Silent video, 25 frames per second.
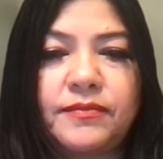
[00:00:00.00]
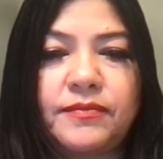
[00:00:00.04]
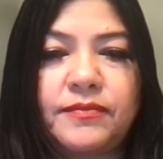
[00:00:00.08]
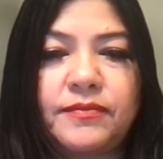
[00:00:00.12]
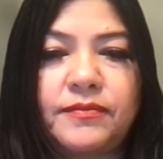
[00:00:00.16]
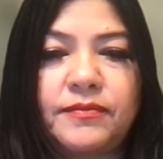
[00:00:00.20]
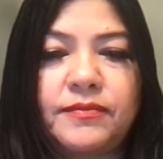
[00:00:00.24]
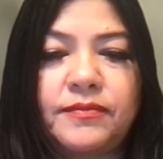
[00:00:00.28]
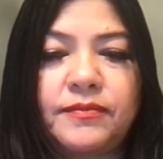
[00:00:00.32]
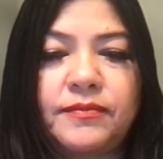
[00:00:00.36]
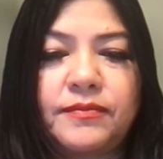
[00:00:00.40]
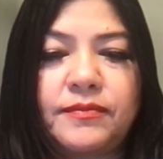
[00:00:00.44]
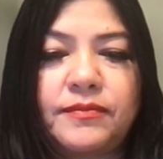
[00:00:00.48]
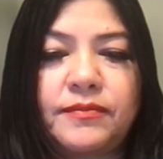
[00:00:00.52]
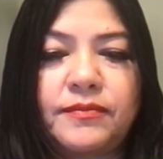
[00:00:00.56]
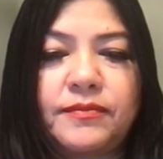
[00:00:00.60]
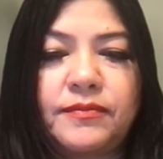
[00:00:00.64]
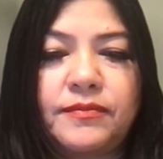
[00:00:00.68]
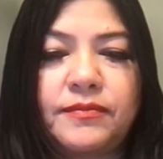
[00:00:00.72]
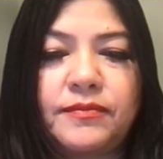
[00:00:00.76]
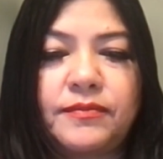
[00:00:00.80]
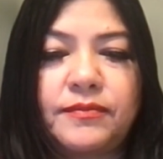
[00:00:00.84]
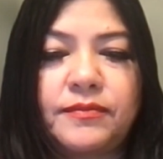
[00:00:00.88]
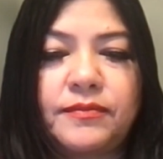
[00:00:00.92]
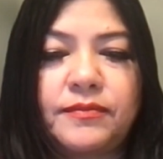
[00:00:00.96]

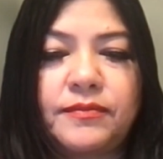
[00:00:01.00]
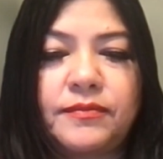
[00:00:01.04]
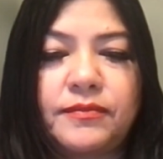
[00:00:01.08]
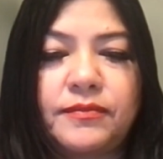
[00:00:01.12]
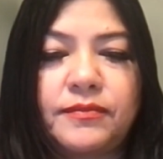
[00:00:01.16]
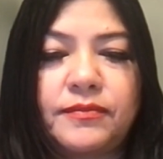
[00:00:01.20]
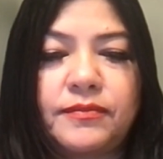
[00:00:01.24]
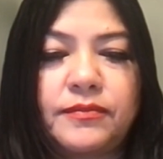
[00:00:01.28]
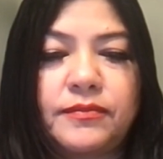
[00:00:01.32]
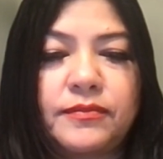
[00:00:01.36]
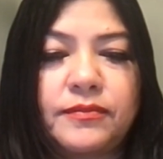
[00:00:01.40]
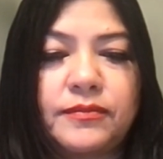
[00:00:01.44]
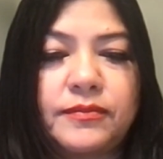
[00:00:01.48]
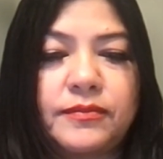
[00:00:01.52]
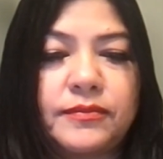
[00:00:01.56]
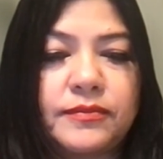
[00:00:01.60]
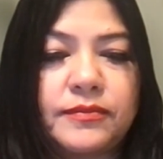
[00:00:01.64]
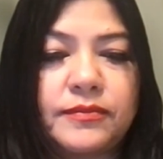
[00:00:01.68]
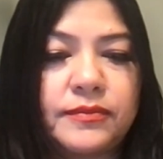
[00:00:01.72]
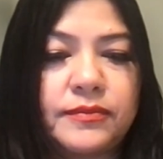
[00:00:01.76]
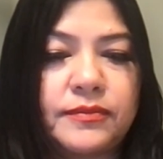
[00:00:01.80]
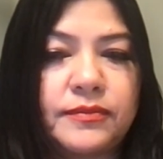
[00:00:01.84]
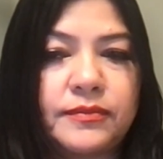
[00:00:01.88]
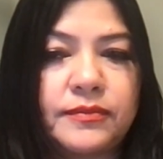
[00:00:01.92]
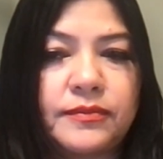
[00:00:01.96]

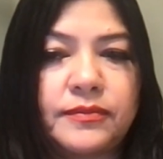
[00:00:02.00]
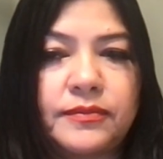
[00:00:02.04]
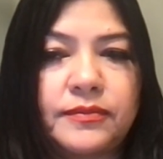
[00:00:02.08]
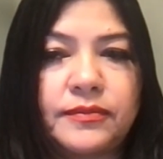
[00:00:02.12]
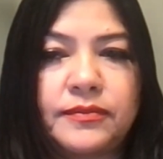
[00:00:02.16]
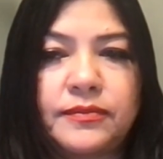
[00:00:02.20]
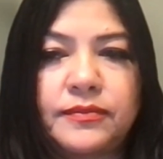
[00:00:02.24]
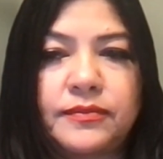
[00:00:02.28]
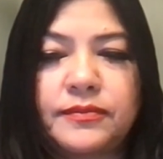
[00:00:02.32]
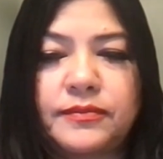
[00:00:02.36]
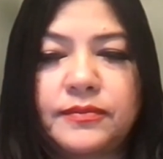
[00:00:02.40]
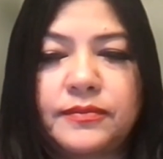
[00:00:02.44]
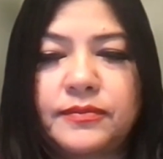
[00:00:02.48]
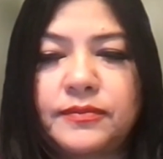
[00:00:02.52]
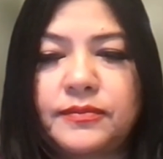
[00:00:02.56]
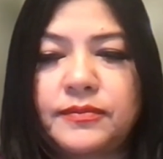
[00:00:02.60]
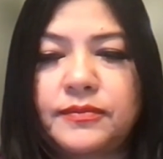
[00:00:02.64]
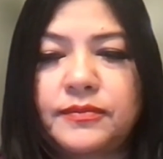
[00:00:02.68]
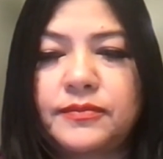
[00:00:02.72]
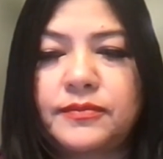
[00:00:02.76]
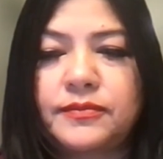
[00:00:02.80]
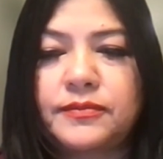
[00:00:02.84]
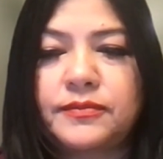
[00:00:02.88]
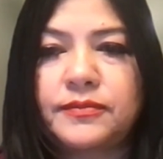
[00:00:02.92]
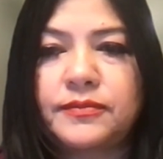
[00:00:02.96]

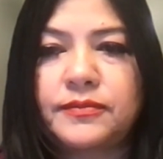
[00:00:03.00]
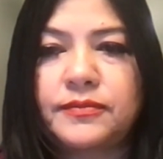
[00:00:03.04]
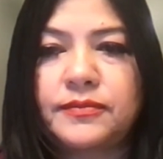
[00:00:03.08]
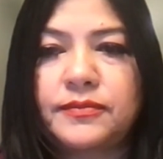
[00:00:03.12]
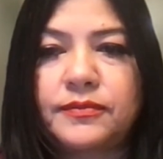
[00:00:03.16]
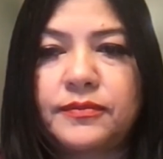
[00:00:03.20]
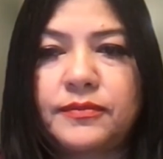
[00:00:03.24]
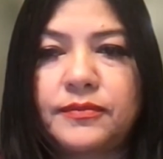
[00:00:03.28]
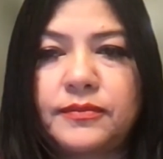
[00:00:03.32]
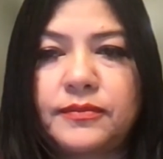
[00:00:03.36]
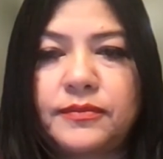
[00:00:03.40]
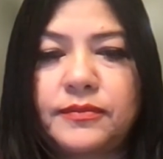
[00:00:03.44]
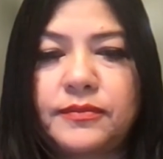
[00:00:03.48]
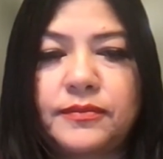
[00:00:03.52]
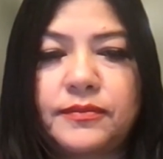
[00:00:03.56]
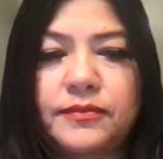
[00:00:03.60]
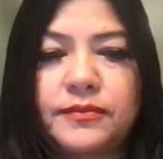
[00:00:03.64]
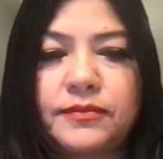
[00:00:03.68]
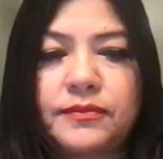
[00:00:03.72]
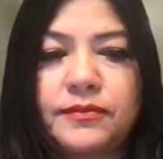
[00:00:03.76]
[no speech]